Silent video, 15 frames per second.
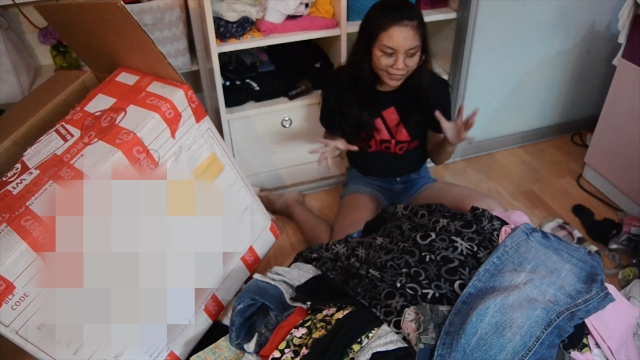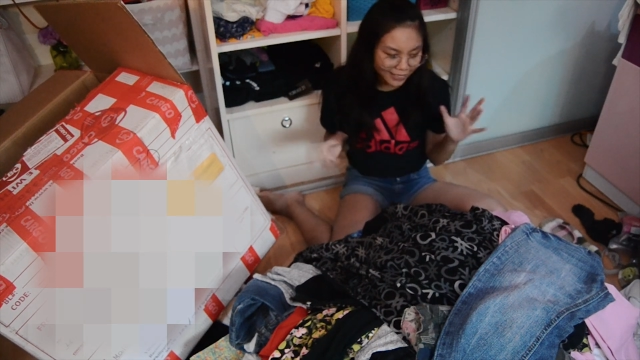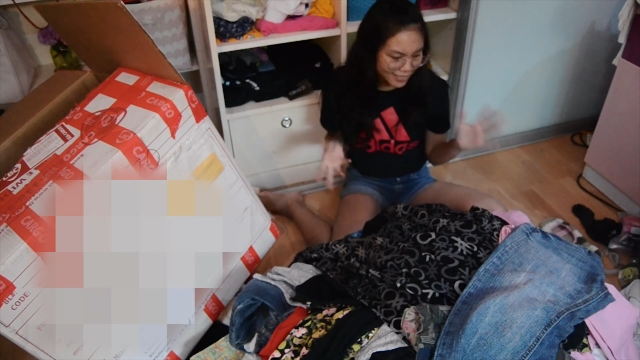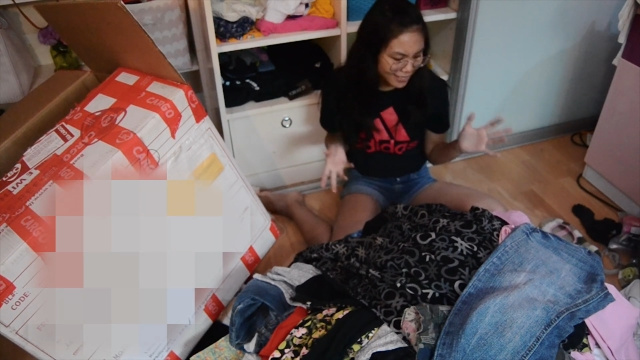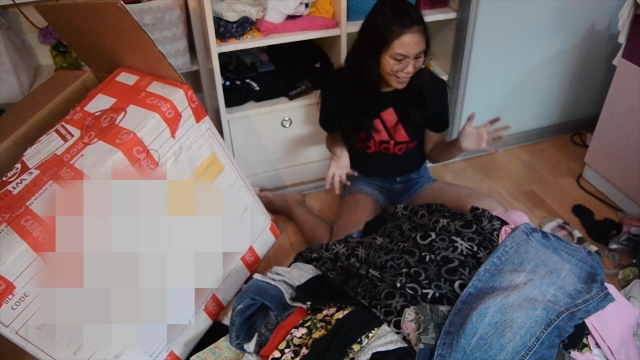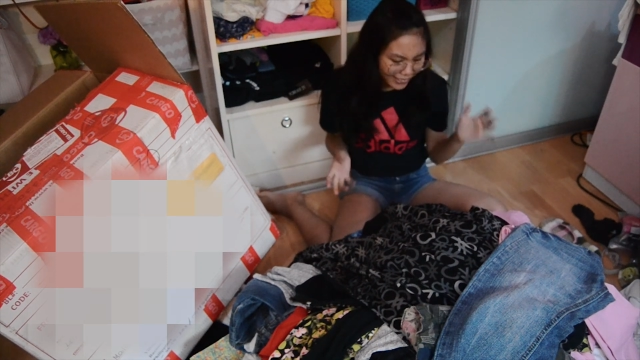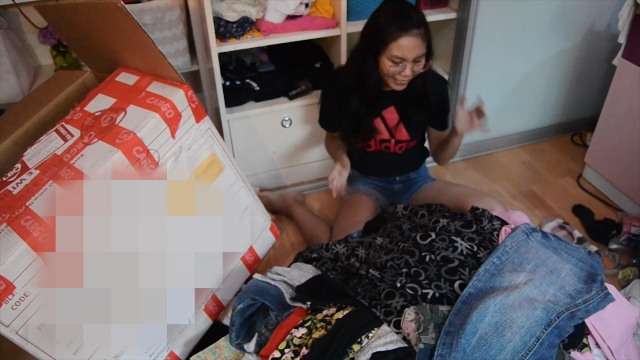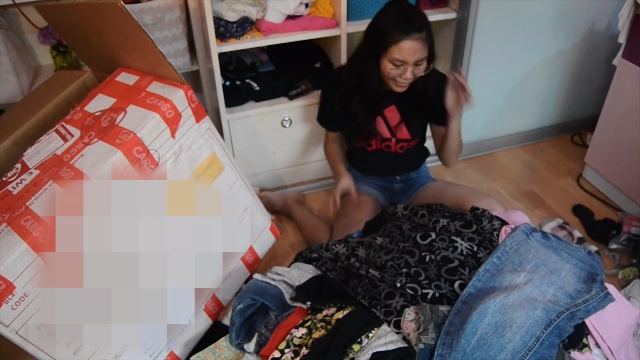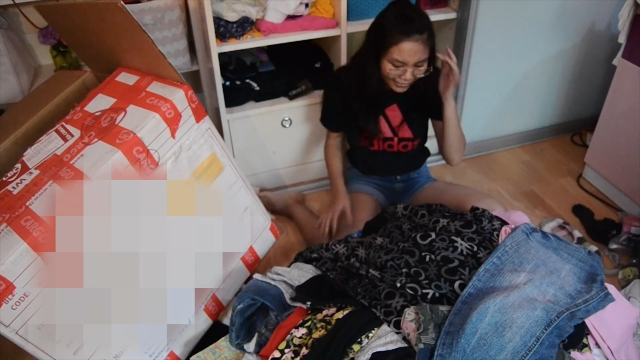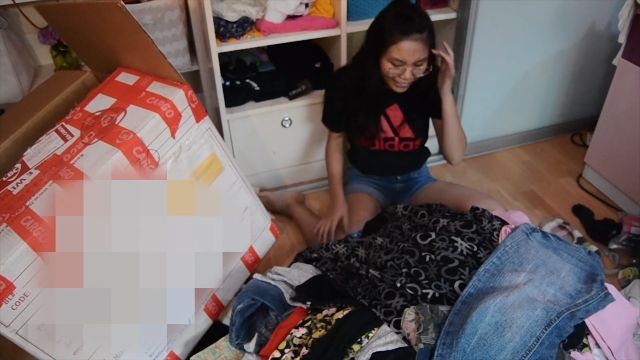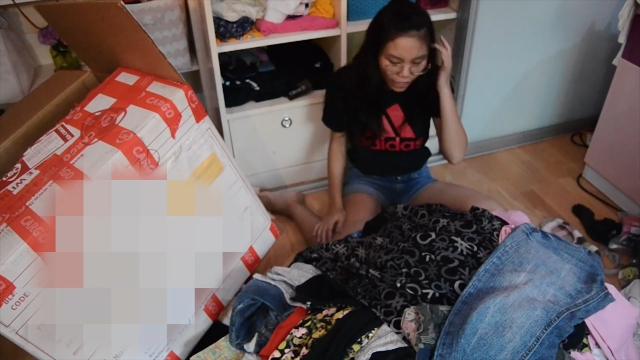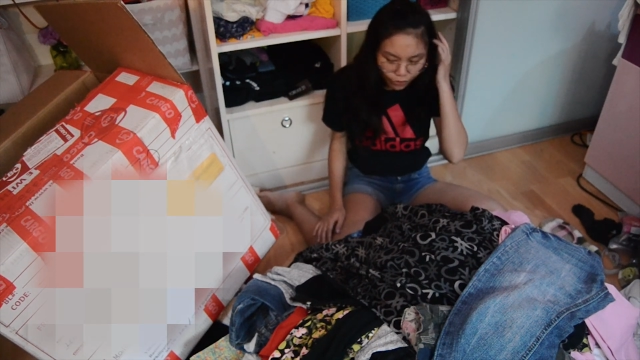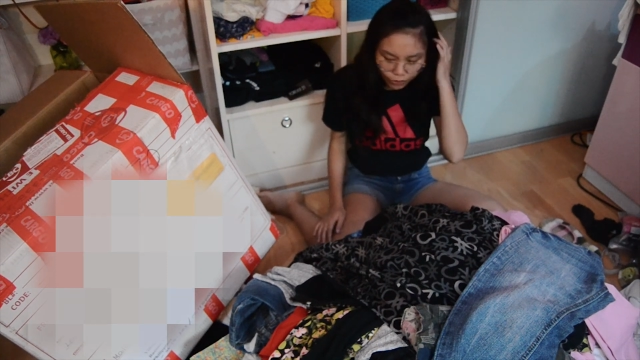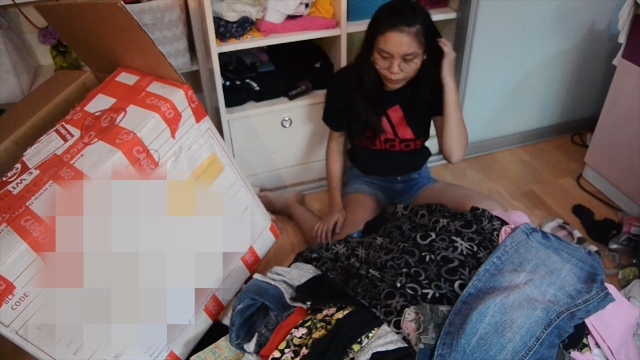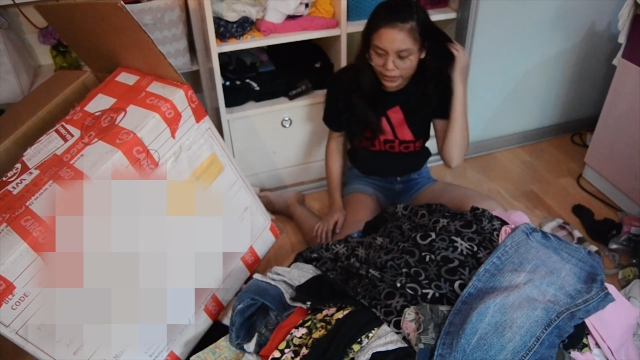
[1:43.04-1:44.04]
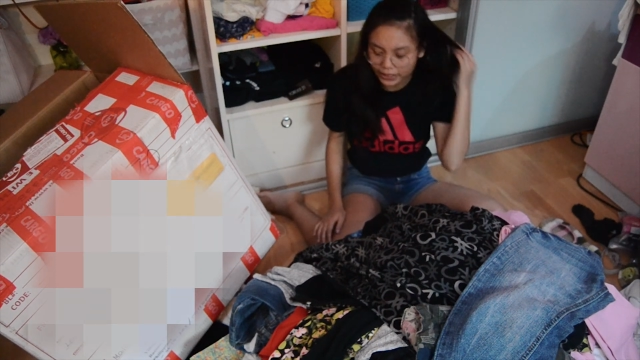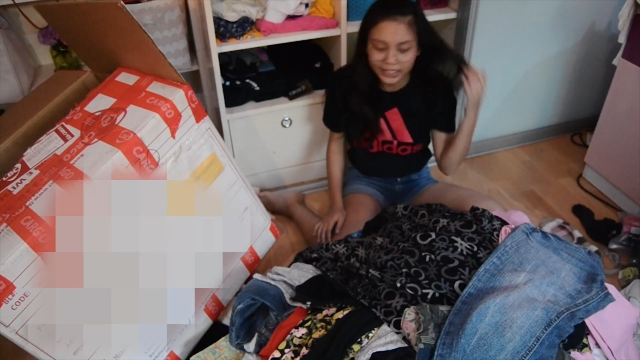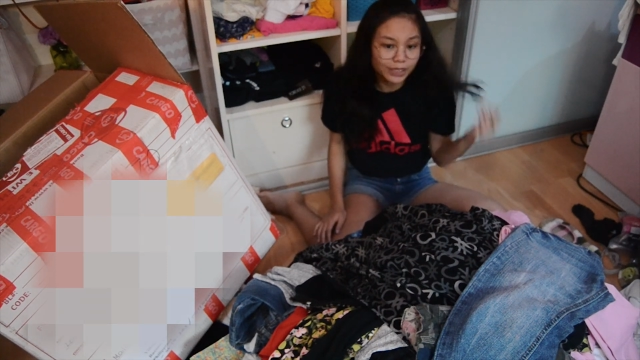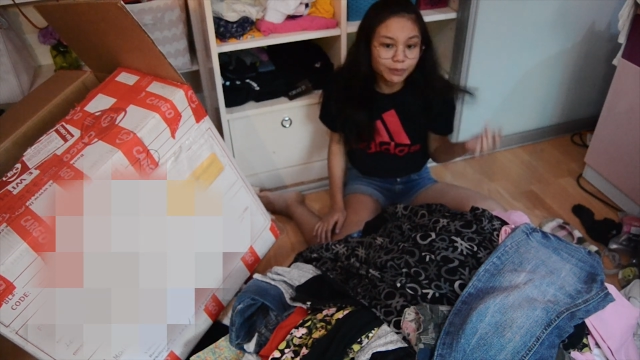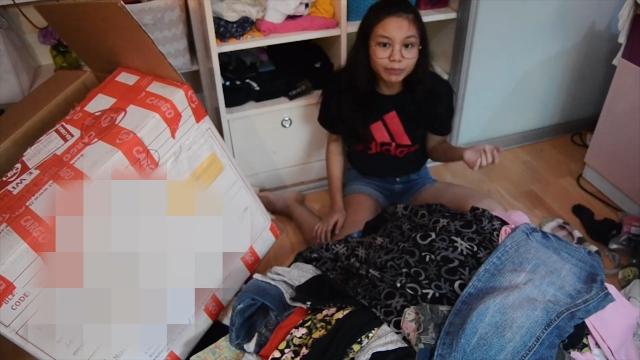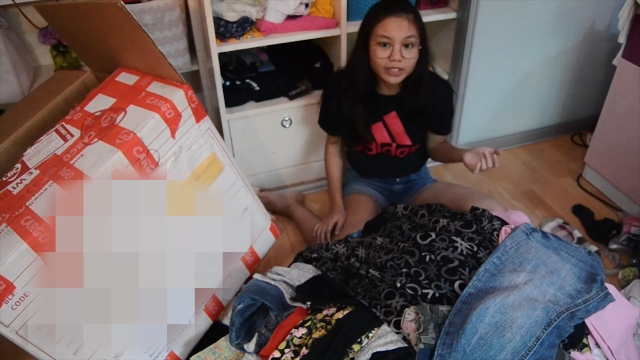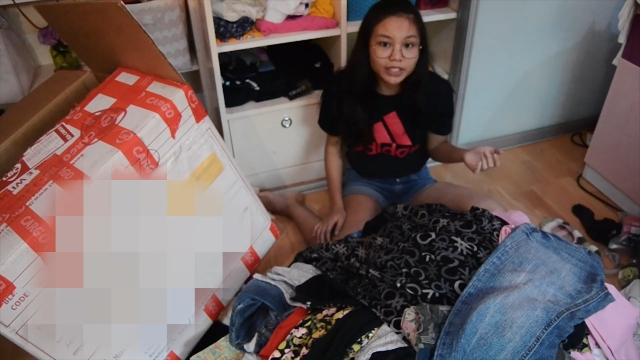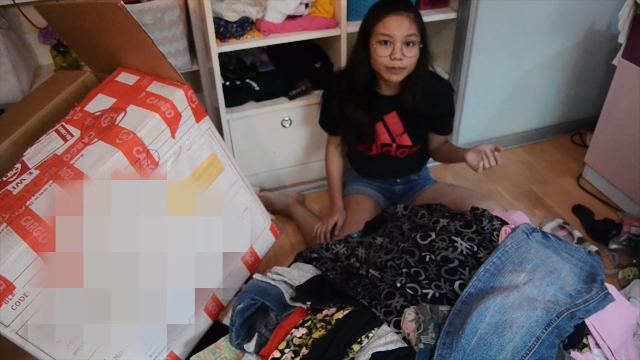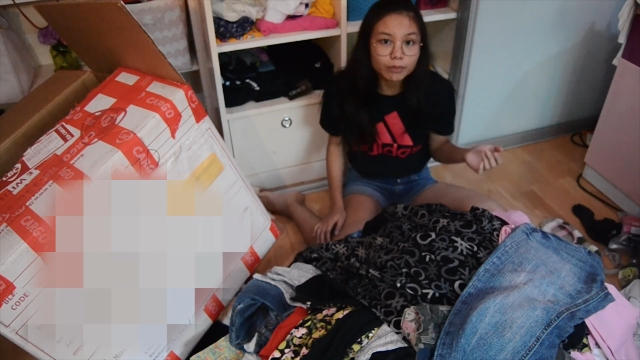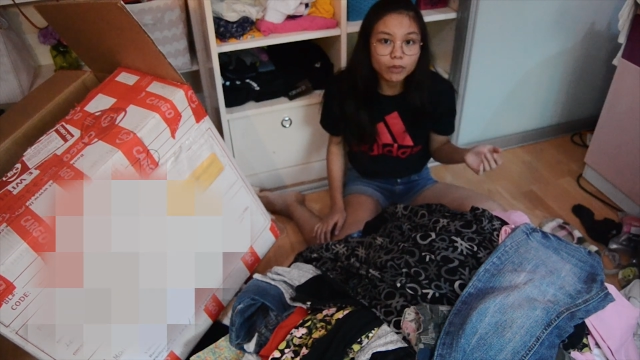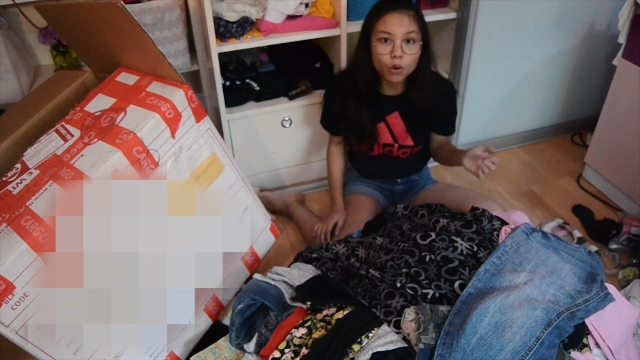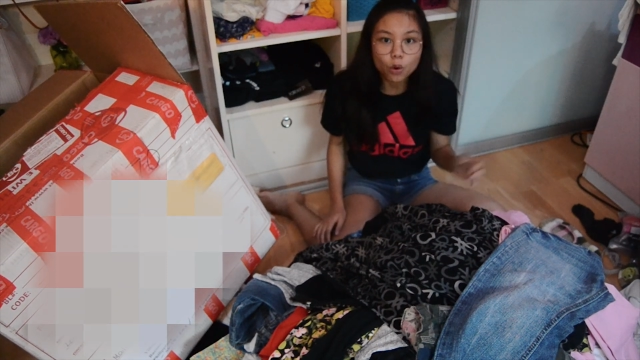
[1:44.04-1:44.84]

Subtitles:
deciding now if I'm gonna keep them